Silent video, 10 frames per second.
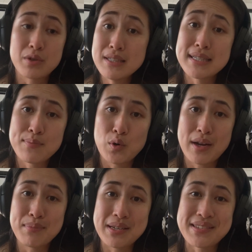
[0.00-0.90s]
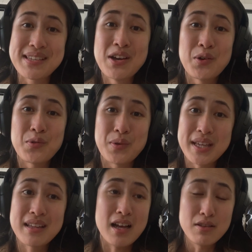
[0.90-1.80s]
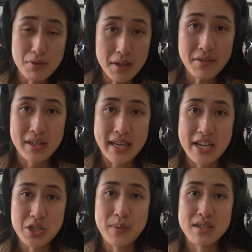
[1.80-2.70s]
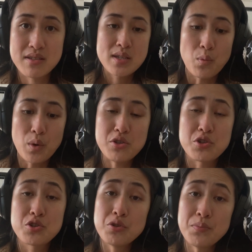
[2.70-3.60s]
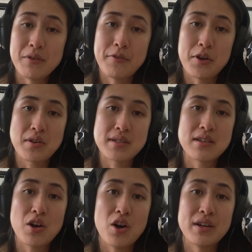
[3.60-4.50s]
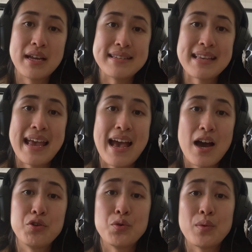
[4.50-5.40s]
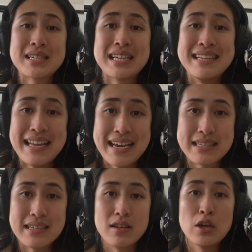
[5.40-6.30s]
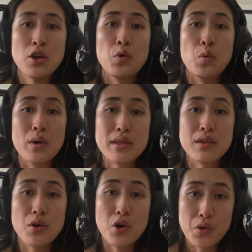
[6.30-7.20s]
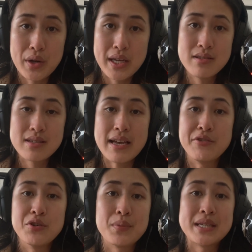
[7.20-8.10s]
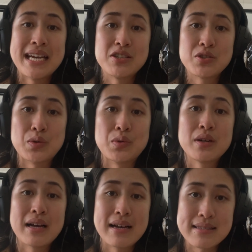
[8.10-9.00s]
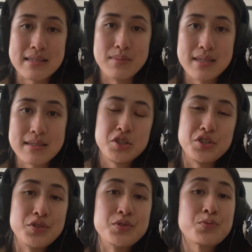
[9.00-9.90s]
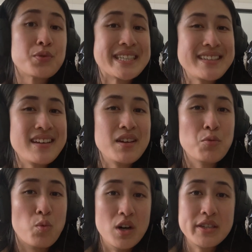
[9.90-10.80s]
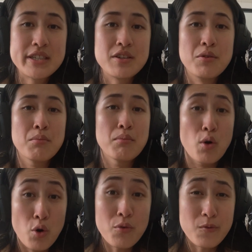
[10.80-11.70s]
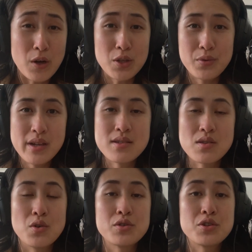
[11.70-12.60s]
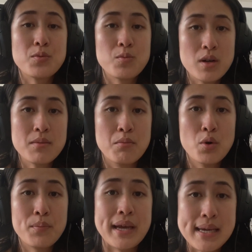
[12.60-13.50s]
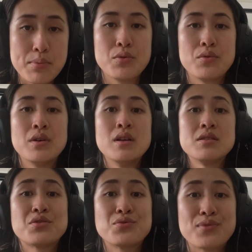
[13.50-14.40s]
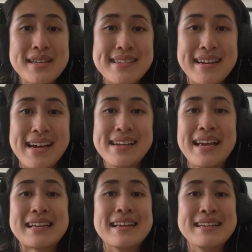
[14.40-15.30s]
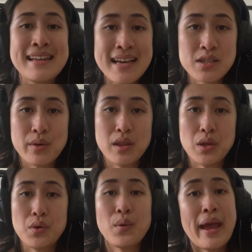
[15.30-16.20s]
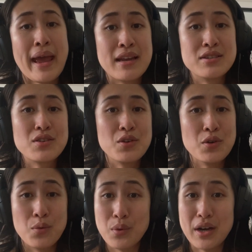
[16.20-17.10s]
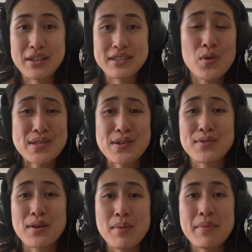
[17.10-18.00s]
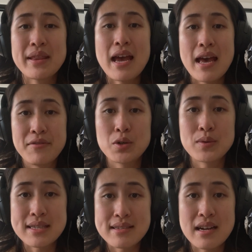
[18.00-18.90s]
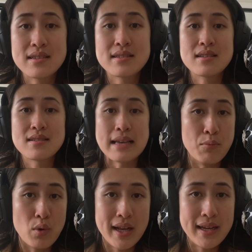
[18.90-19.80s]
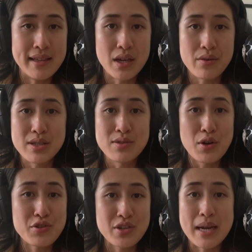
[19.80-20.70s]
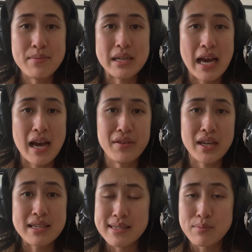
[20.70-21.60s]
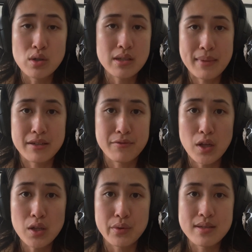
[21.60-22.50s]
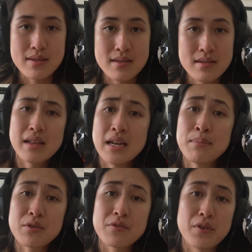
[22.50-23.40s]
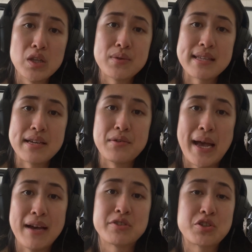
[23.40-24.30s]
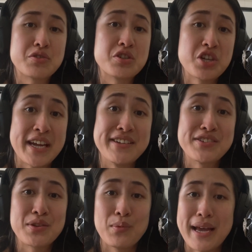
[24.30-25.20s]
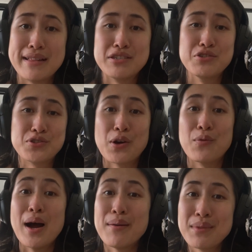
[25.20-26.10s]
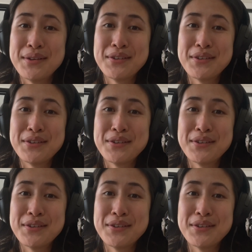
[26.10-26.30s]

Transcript: really small numbers with a lot of engagement. So what you should be focusing on is how you are connecting with your audience and your potential customers. Do you really want more followers, or do you want more people to resonate and connect with you and your work? Also, remember that everyone starts somewhere, and there is no shame in having a small amount of followers. The number of followers that you have shouldn't change the way that you show up